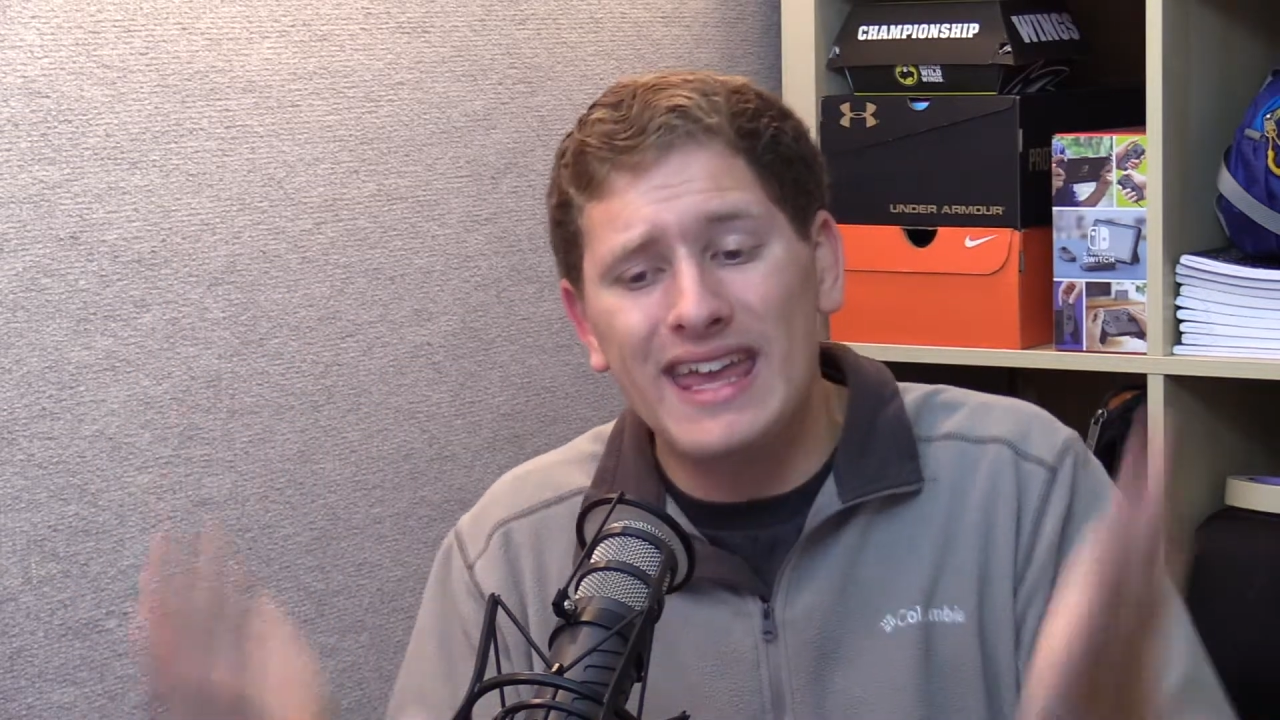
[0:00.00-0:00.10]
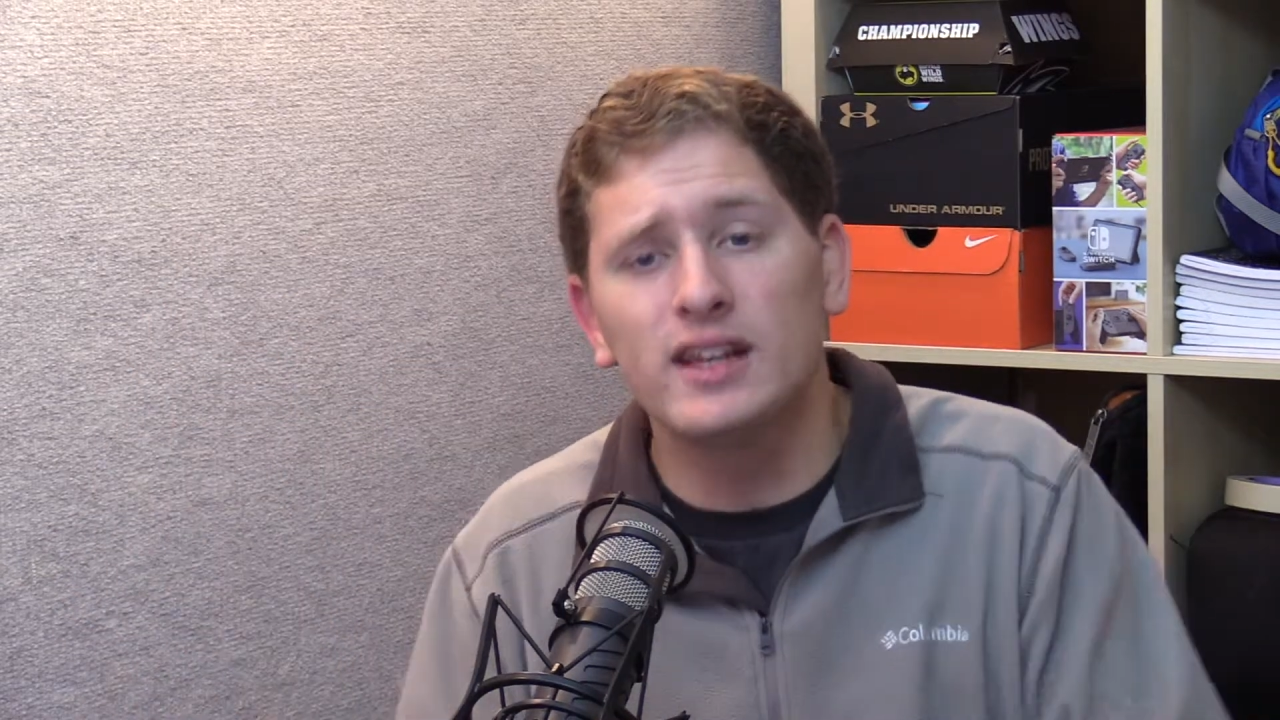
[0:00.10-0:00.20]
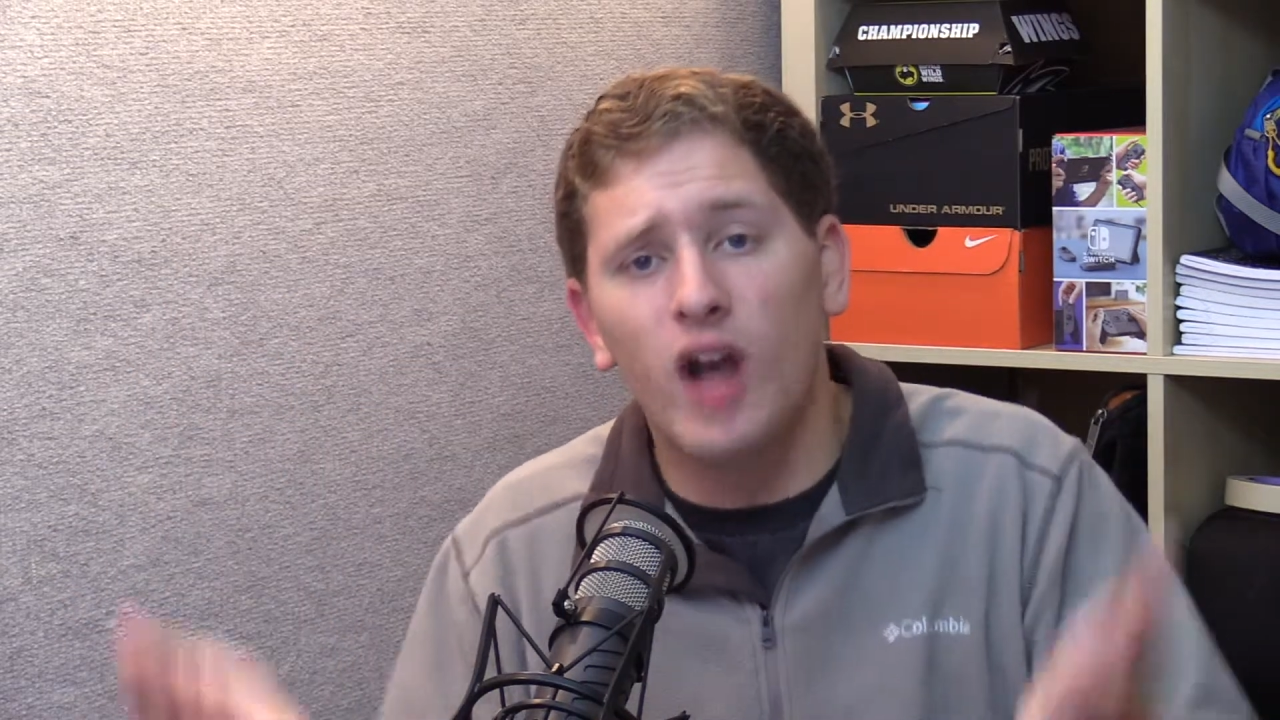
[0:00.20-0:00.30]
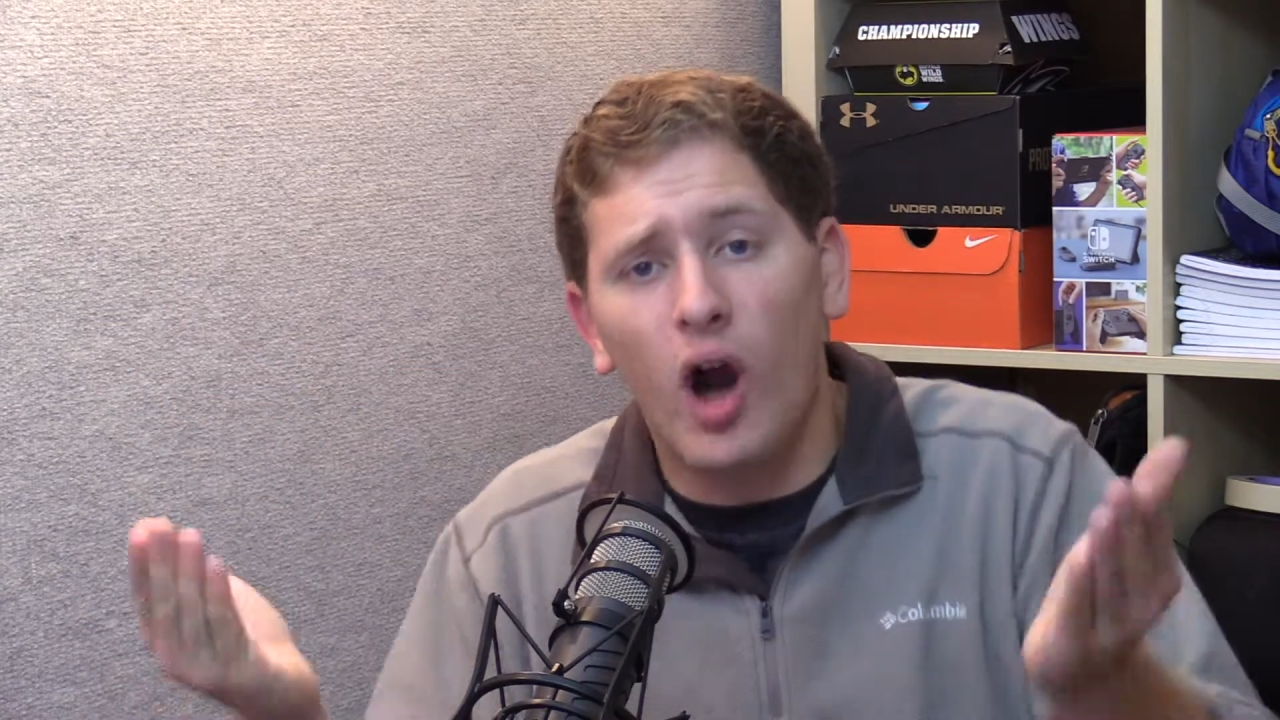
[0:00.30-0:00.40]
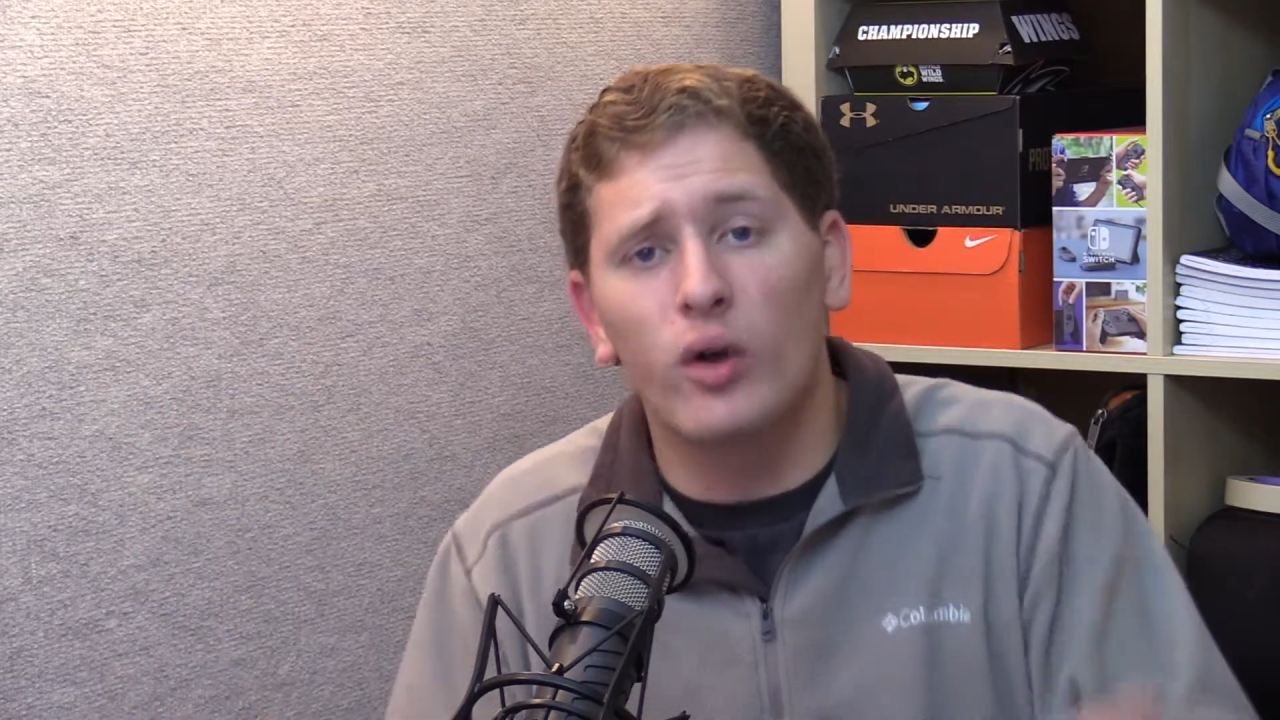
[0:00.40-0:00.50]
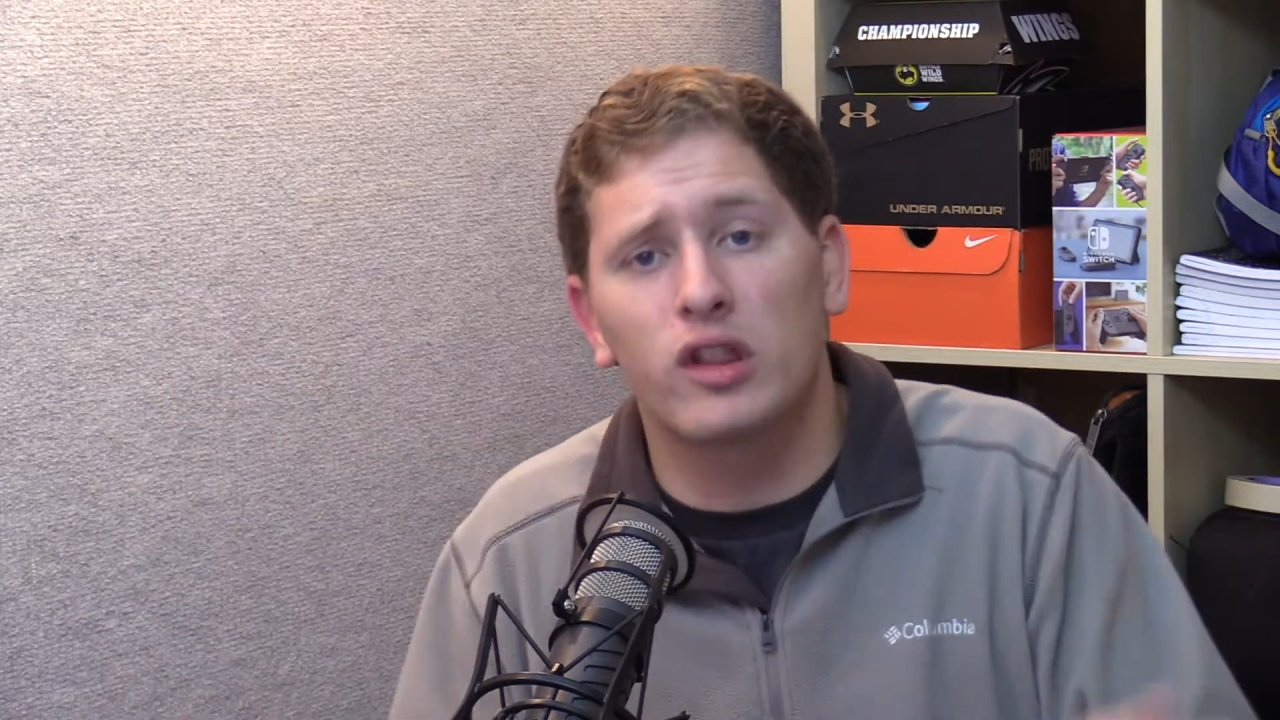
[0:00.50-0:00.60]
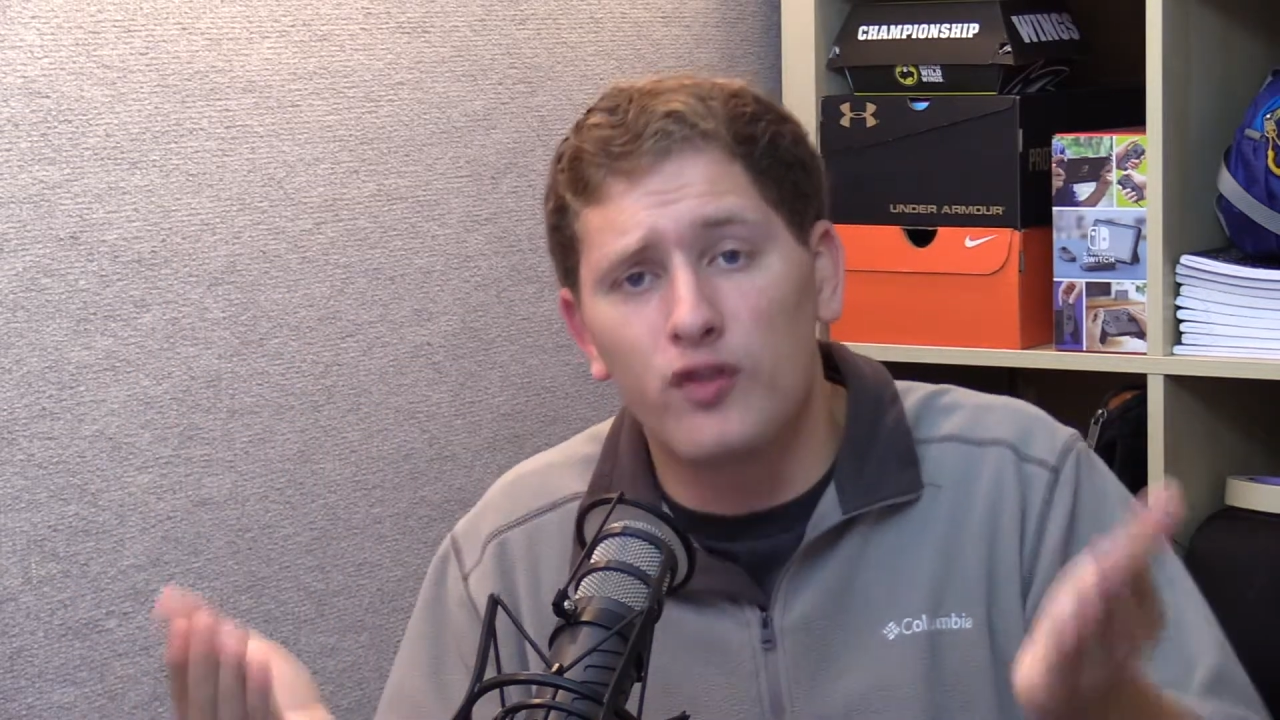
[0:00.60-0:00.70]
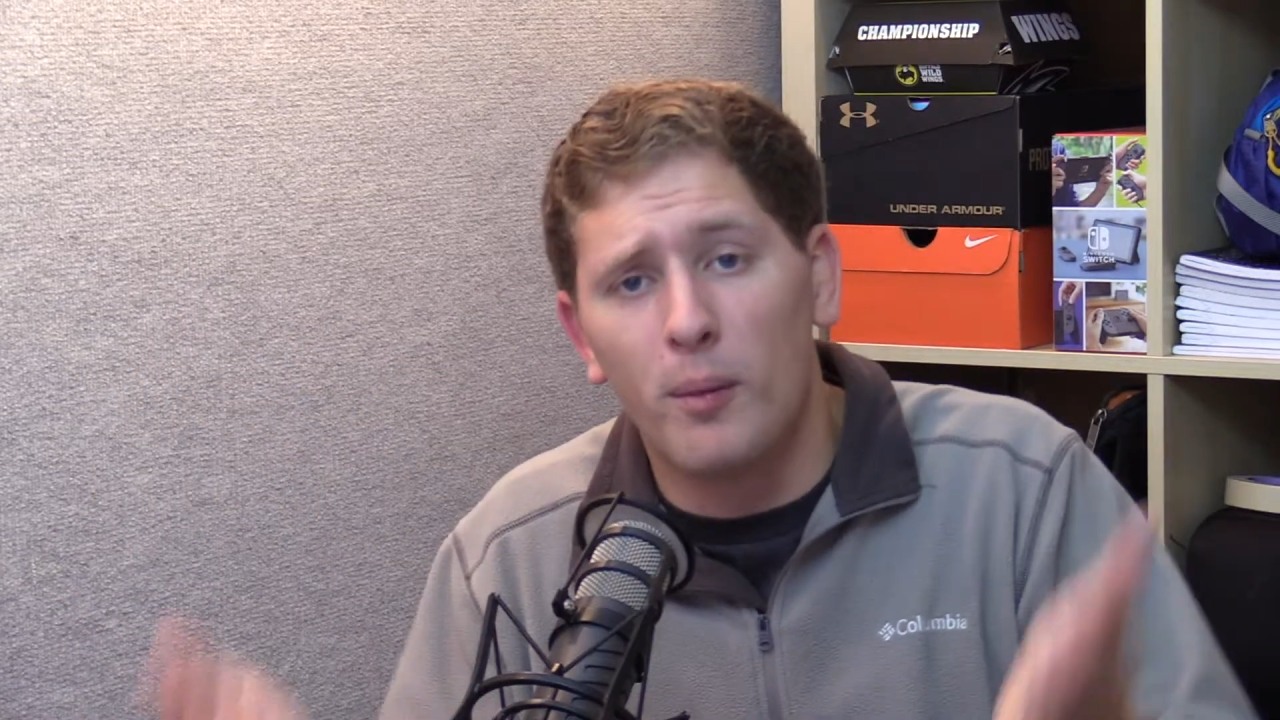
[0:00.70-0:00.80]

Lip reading: in college